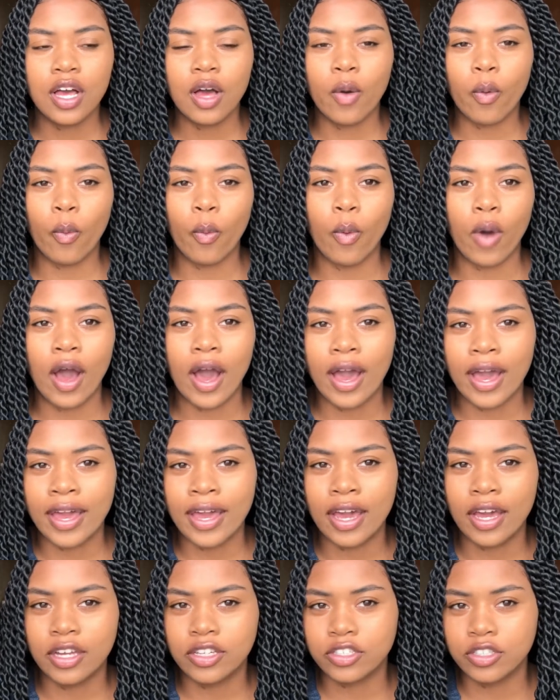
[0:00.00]
why
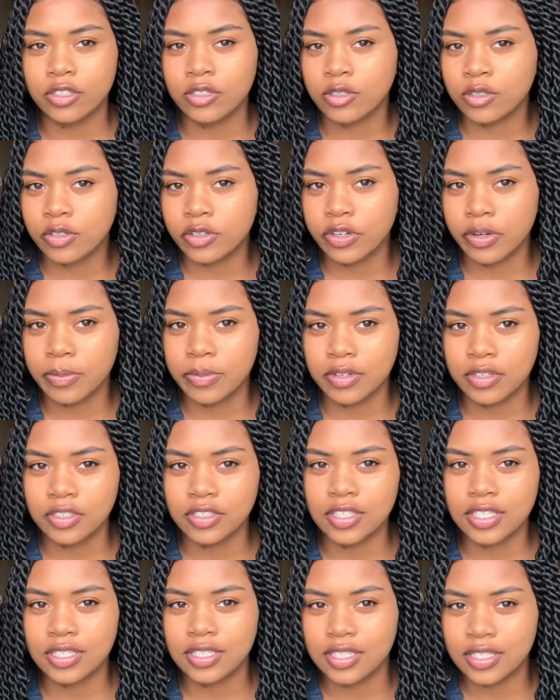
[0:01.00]
I chose criminal
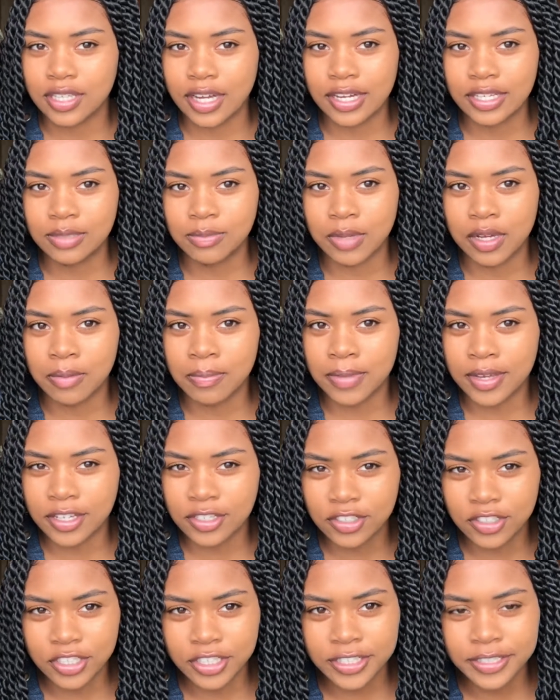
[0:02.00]
justice as my
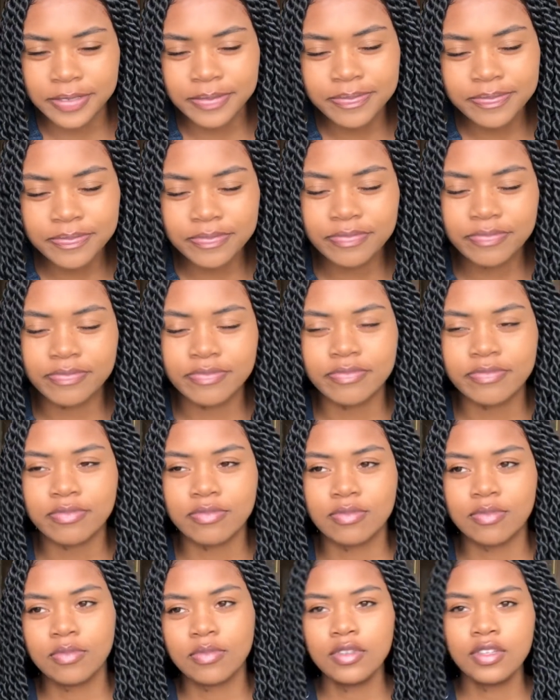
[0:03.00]
major.
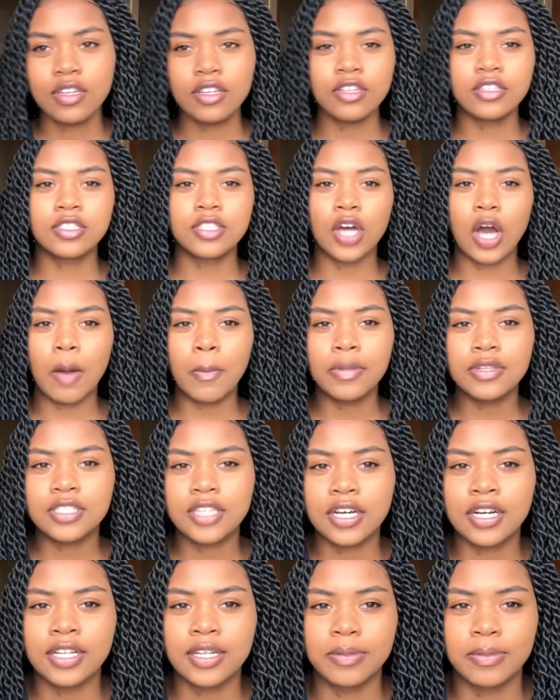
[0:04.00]
So I'm gonna
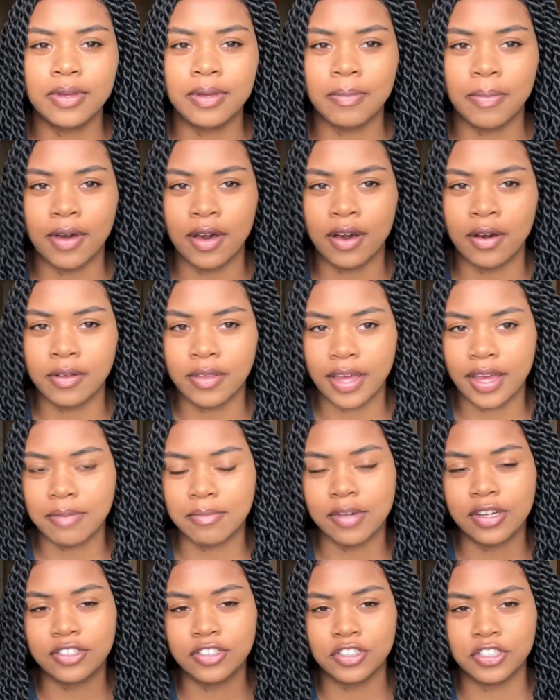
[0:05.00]
talk a little bit about like
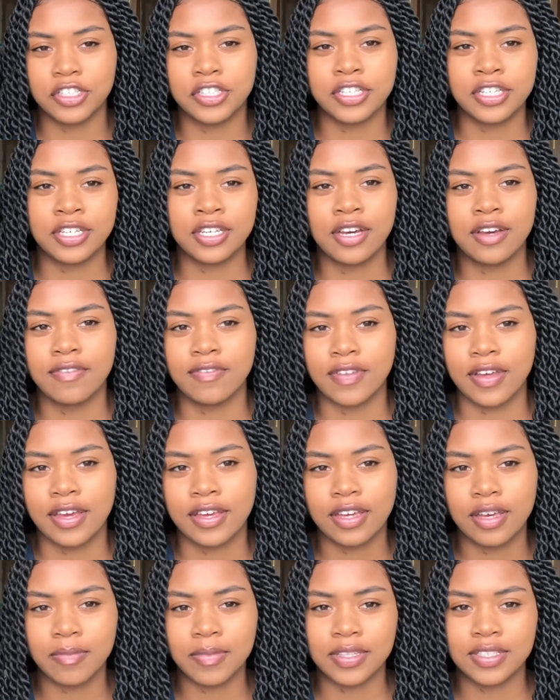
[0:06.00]
my journey of like
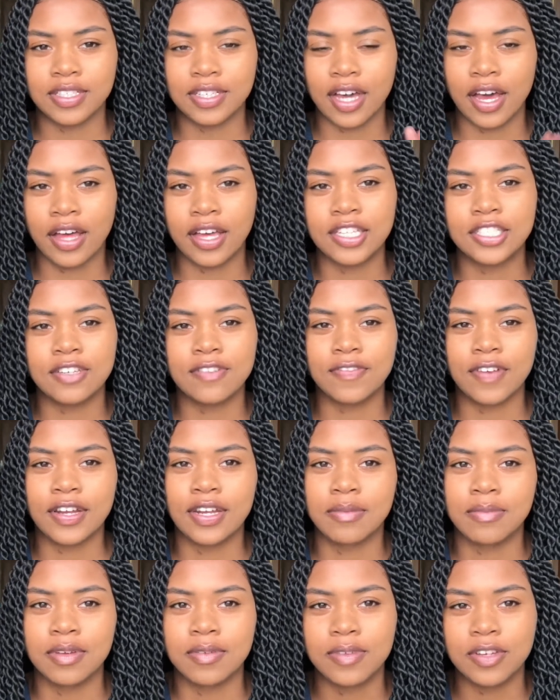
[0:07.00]
coming to college and
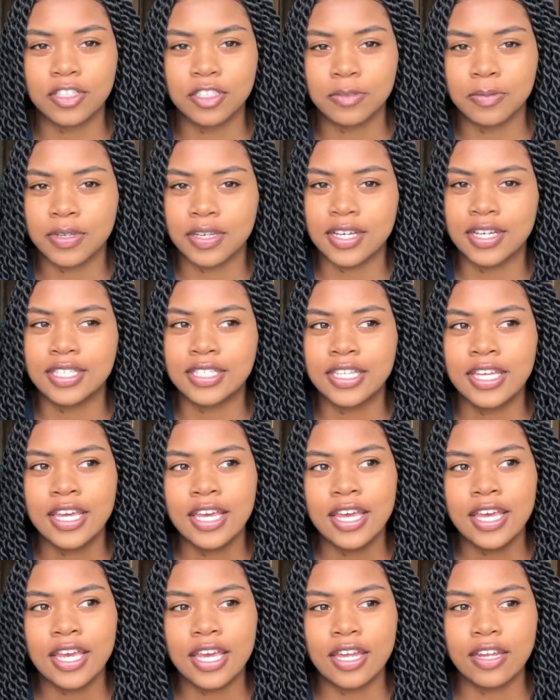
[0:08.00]
finding my major, because
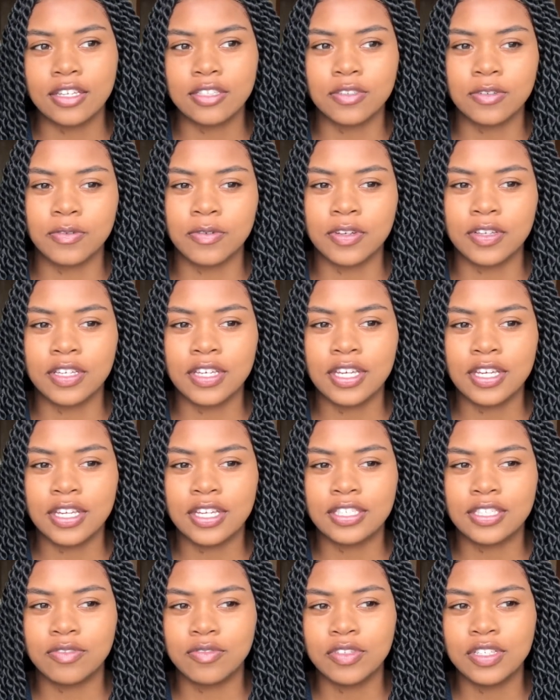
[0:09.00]
it's
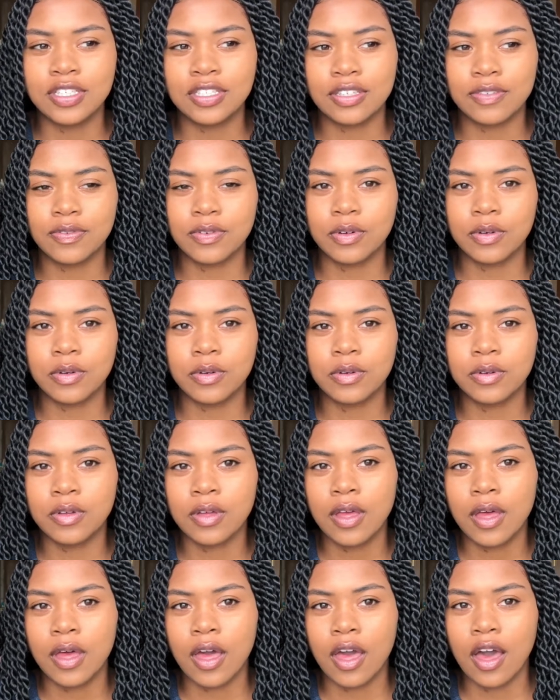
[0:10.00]
really difficult.
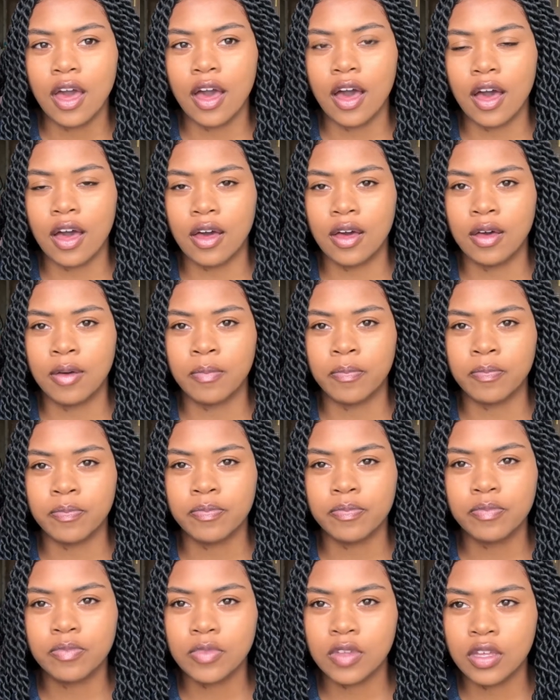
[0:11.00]

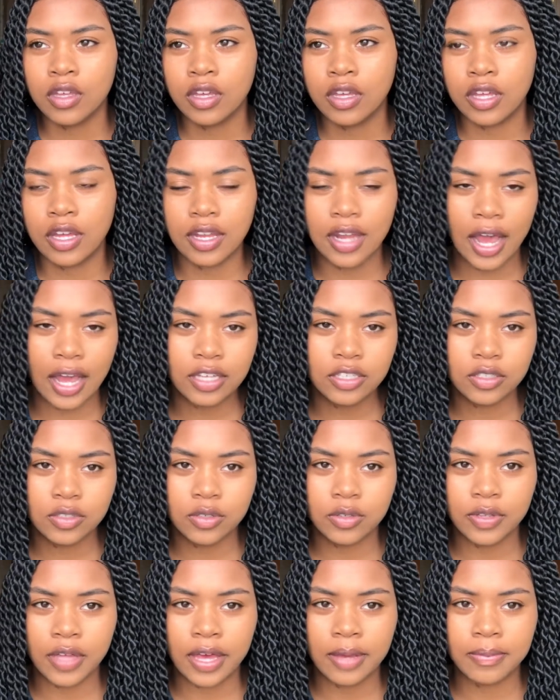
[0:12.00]
In high
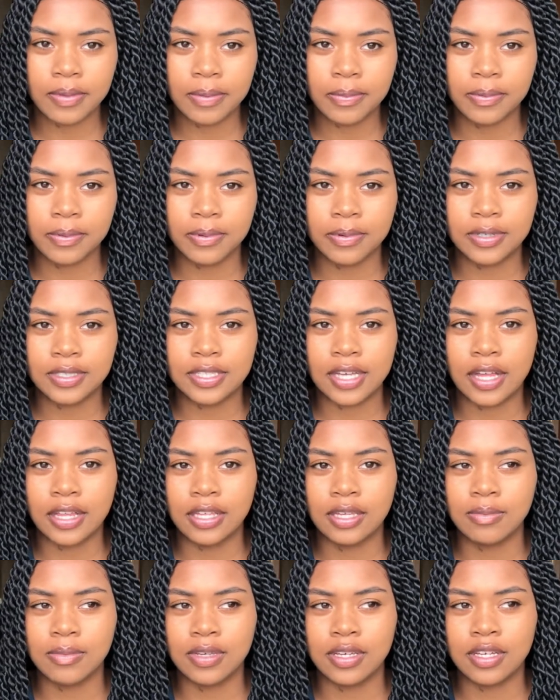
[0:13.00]
school, like, people were
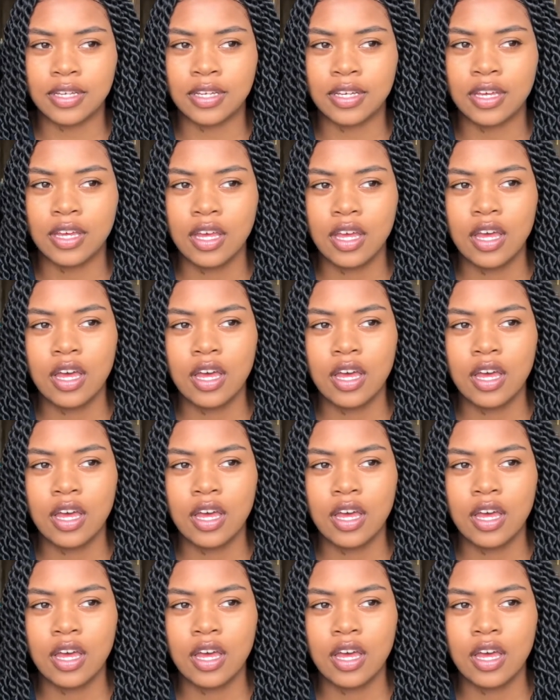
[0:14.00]
telling me